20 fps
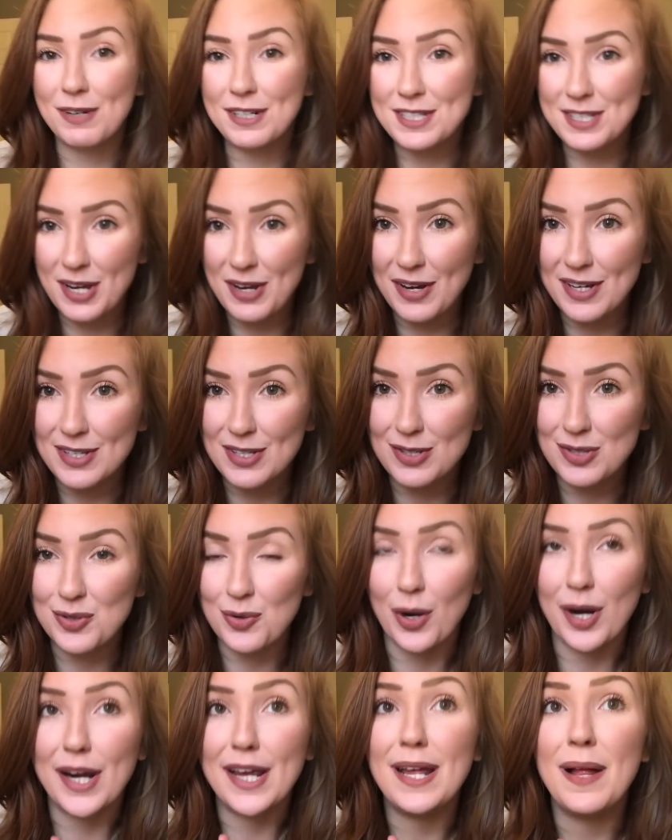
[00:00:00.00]
want to tell you guys a
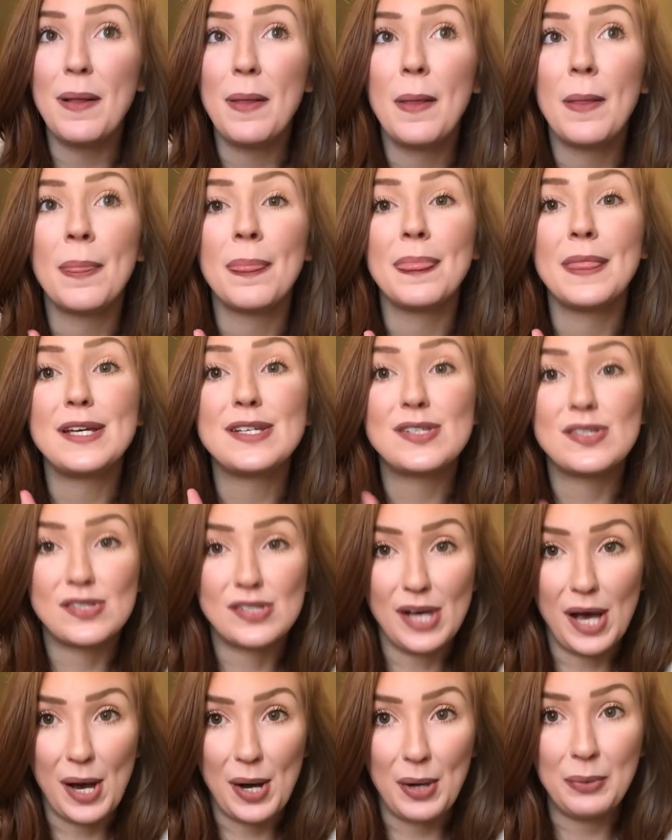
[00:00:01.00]
story.
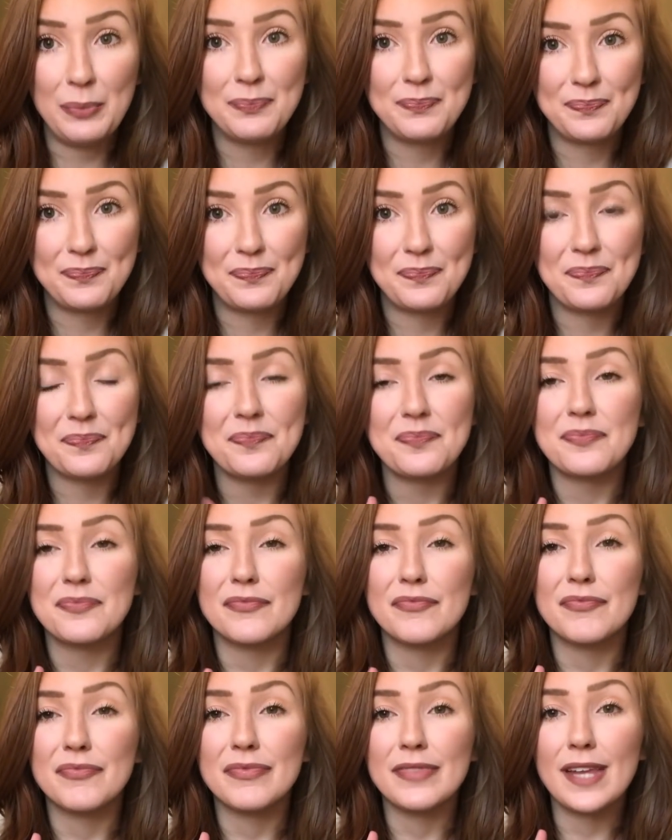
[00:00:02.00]
So
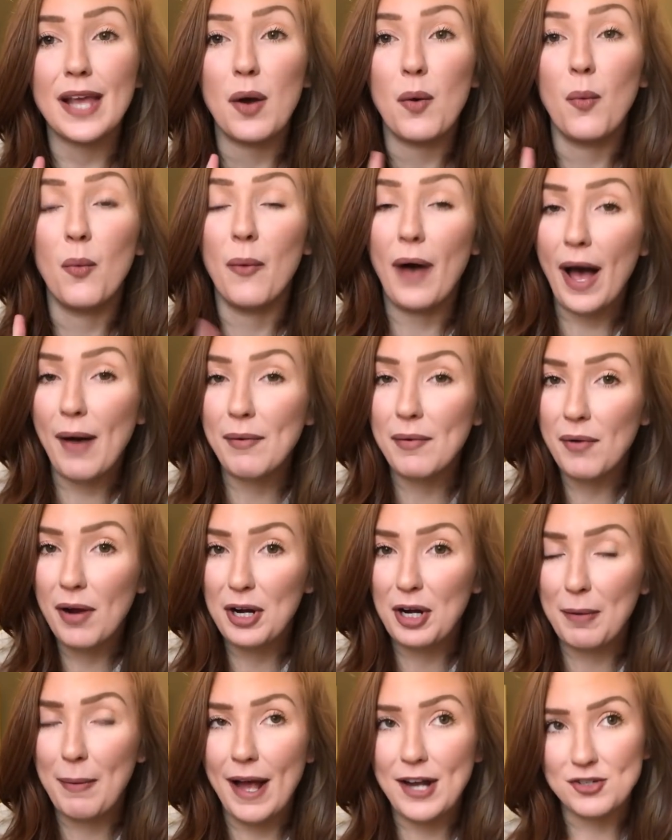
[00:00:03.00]
while we were
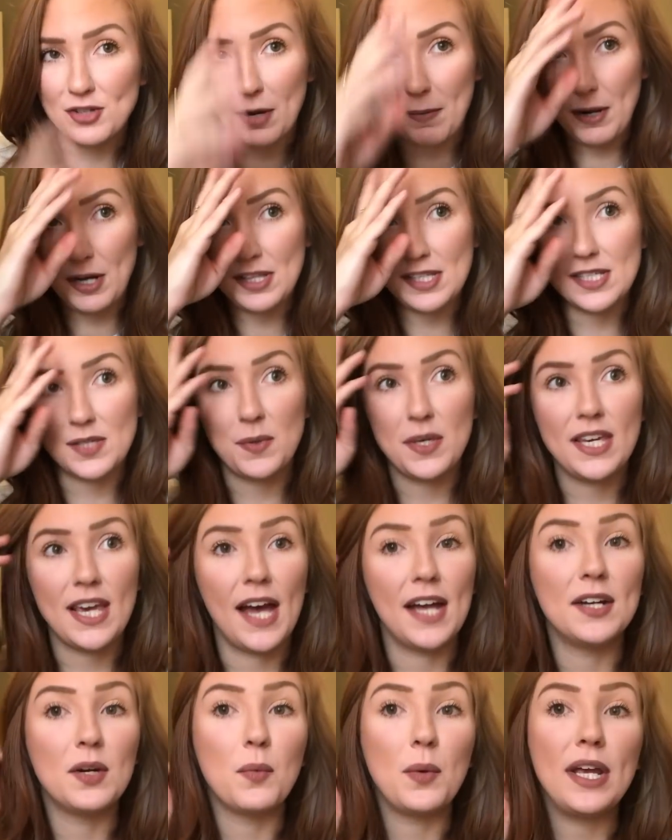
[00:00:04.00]
on her bachelorette party this
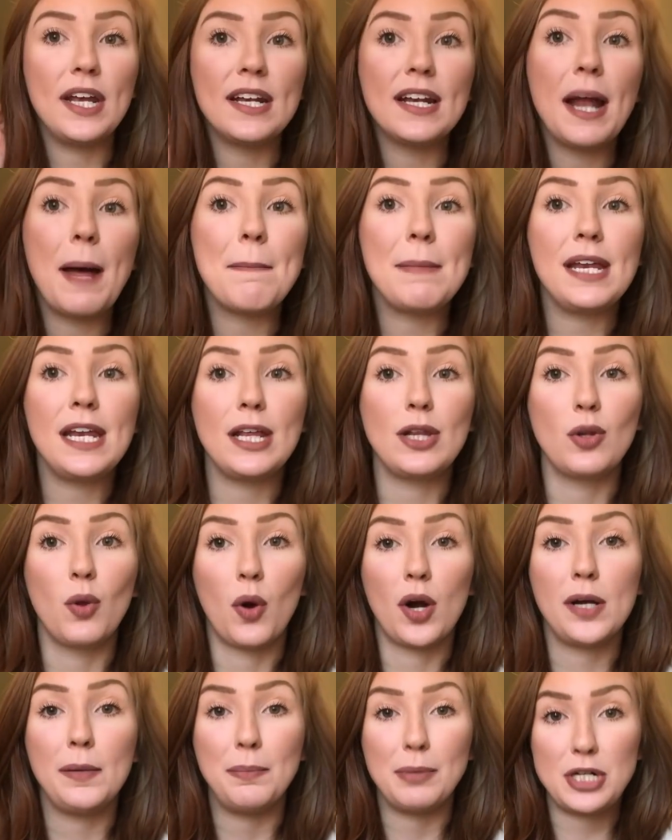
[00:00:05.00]
weekend, we ended up meeting
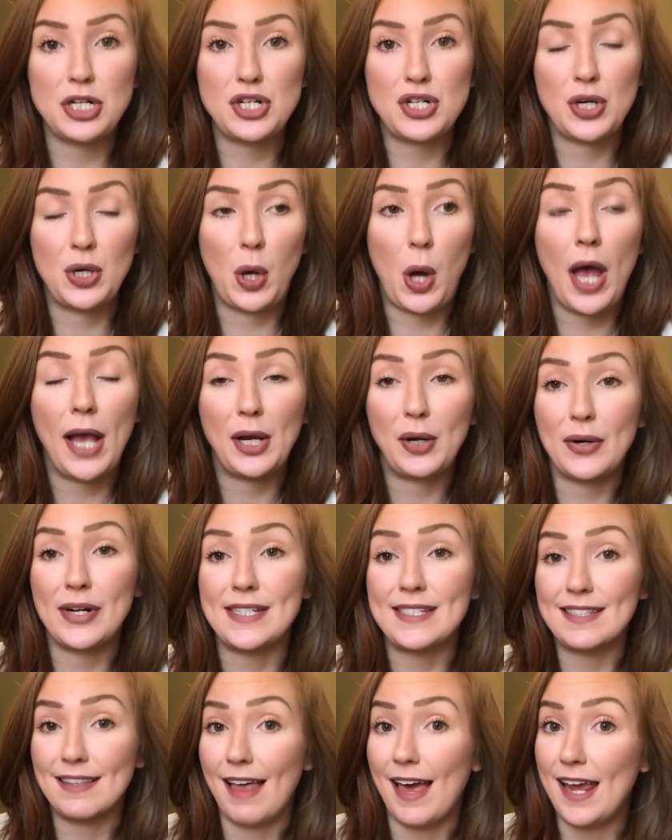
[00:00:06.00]
Lauren Bushnell and
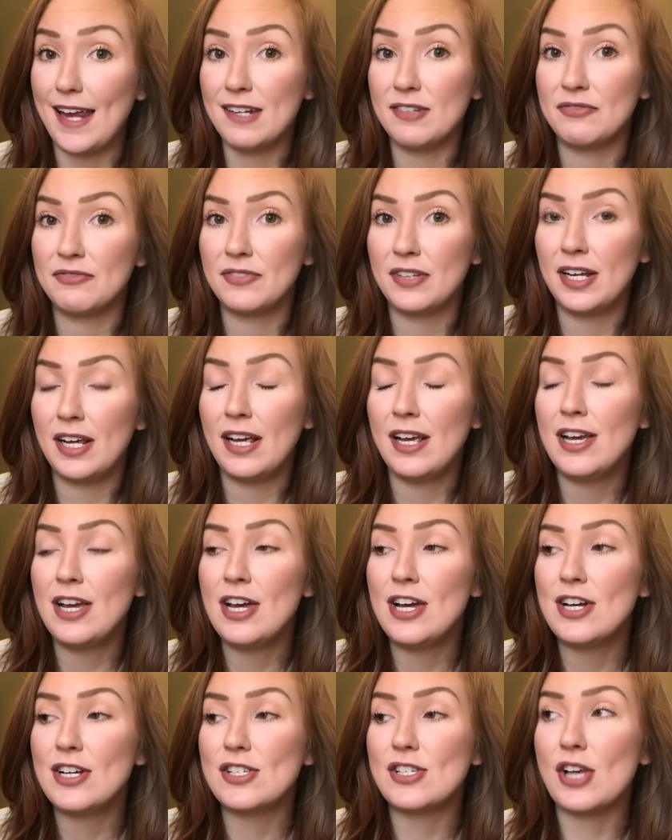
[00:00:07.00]
Chris Lane.
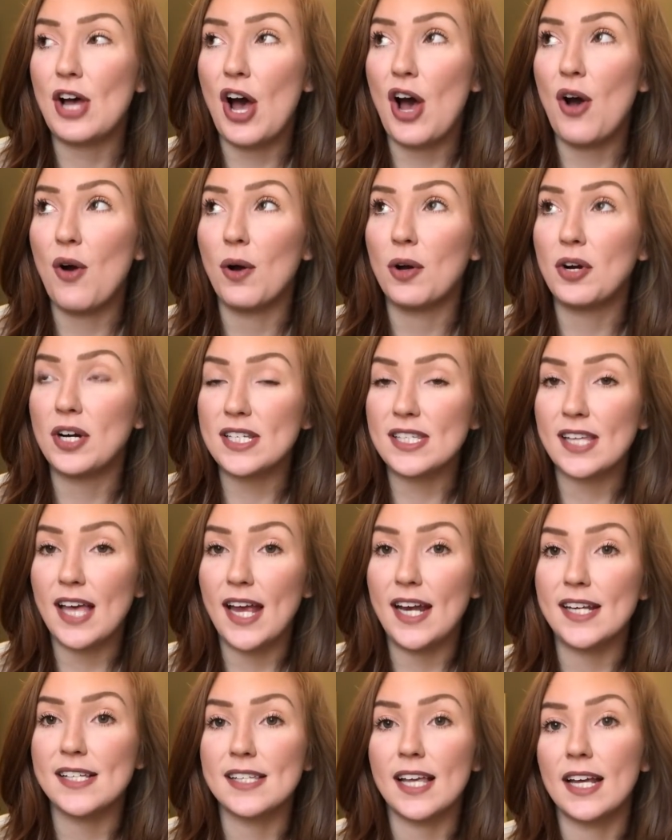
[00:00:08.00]
So Chris
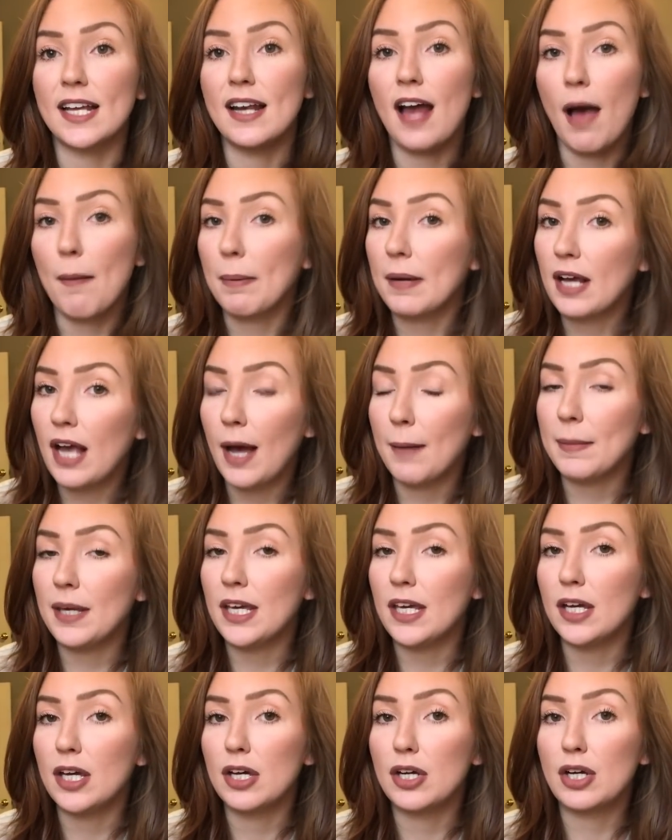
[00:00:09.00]
Lane is like an up and
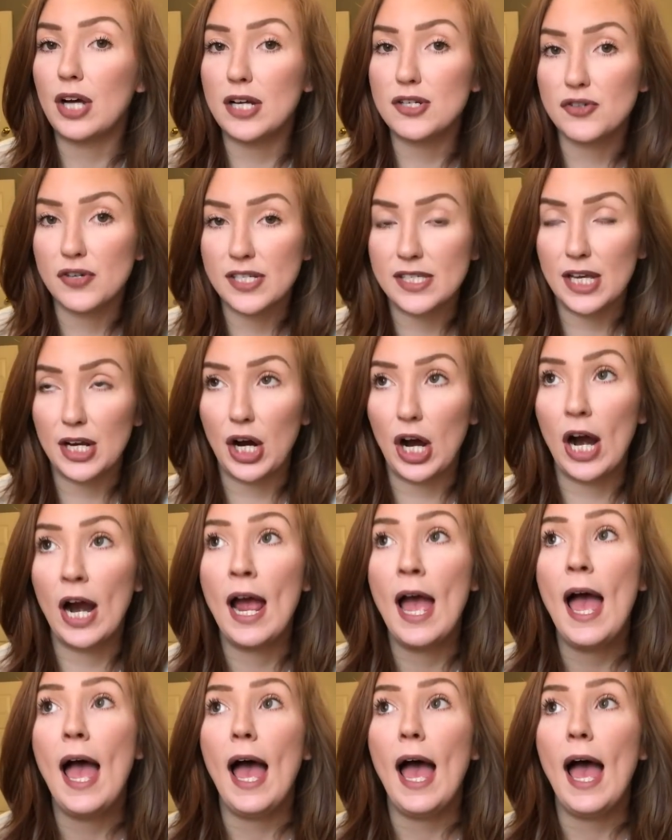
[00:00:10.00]
coming country singer,